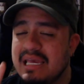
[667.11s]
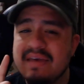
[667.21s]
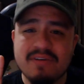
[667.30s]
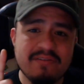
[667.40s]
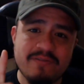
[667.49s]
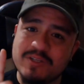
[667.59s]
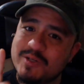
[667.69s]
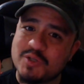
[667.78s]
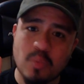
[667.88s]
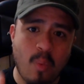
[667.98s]
even if it's
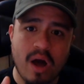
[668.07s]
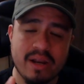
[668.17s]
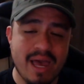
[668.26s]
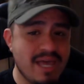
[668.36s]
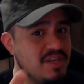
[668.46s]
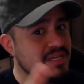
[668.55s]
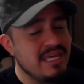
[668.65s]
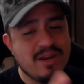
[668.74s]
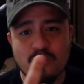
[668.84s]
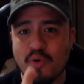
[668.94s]
just one and you need it